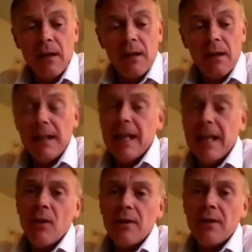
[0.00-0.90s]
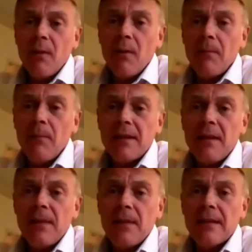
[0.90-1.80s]
And guess what? I went back to the
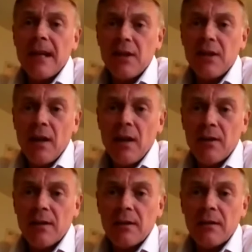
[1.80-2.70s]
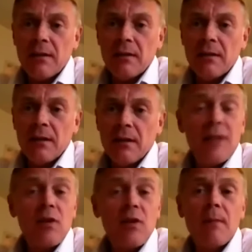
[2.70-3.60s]
police section house and I
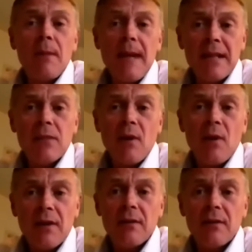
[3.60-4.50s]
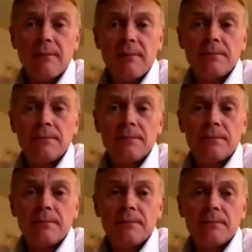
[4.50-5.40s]
told my mates what I'd done.
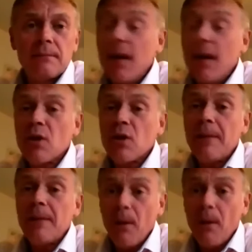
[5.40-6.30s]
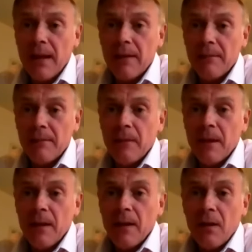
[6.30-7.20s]
And I was quite popular.
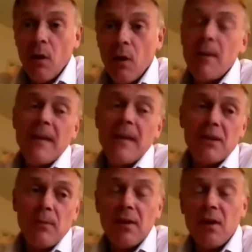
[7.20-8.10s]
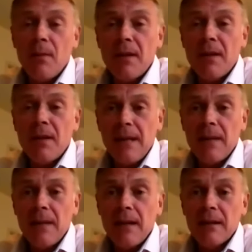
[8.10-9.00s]
All my mates wanted to come and see
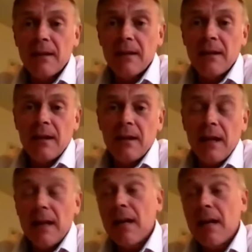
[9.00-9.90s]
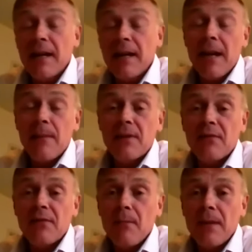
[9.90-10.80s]
me and get a bit of cannabis
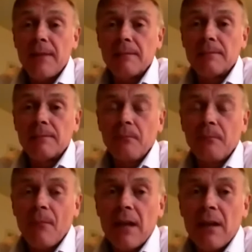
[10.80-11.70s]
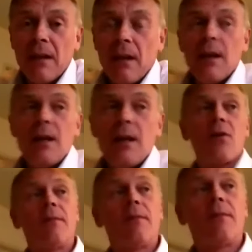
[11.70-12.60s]
from me.
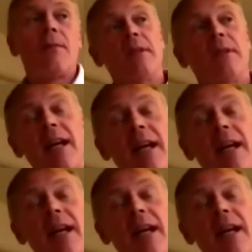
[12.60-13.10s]
So I guess